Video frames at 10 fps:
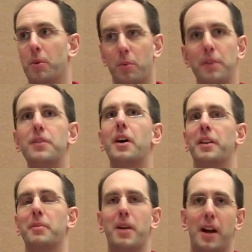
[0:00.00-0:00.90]
what we've done
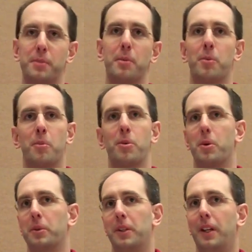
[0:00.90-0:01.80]
in the past, but more
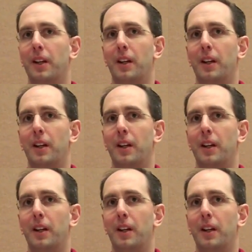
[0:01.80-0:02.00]
importantly,